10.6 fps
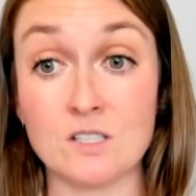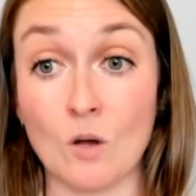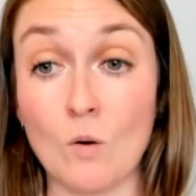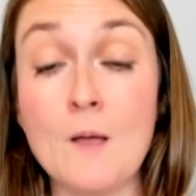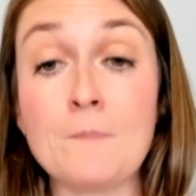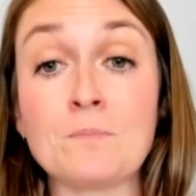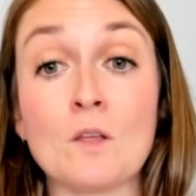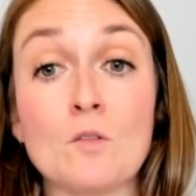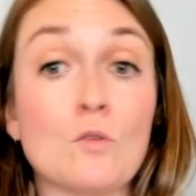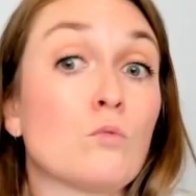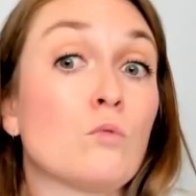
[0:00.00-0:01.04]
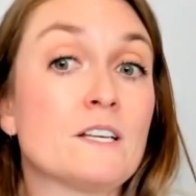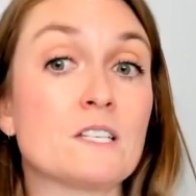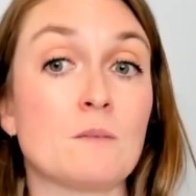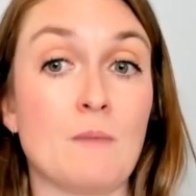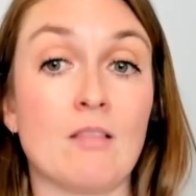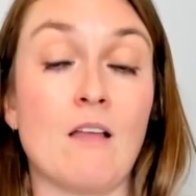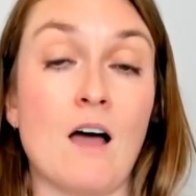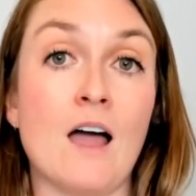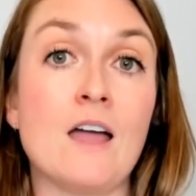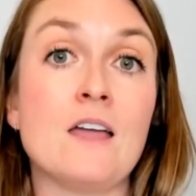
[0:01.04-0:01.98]
So the risk may
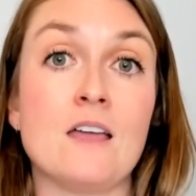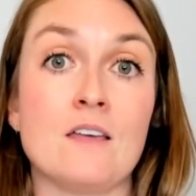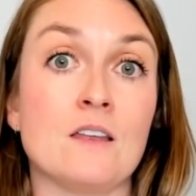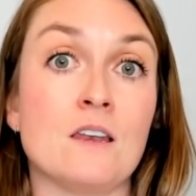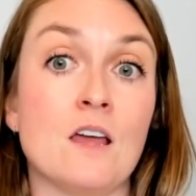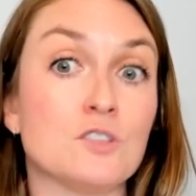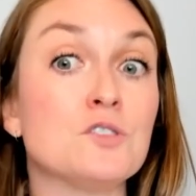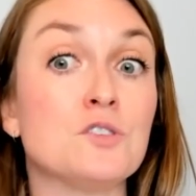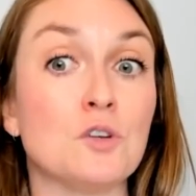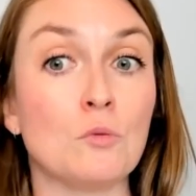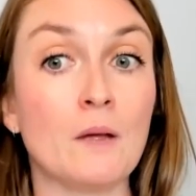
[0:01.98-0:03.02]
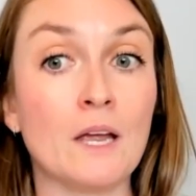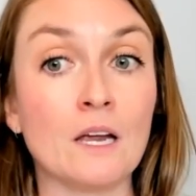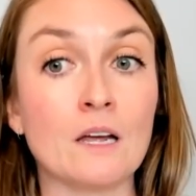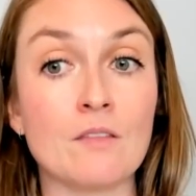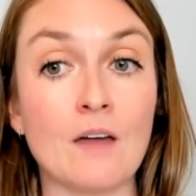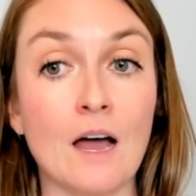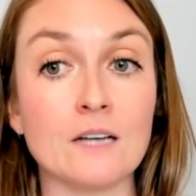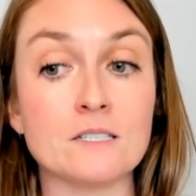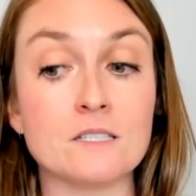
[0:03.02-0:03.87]
lie in assuming that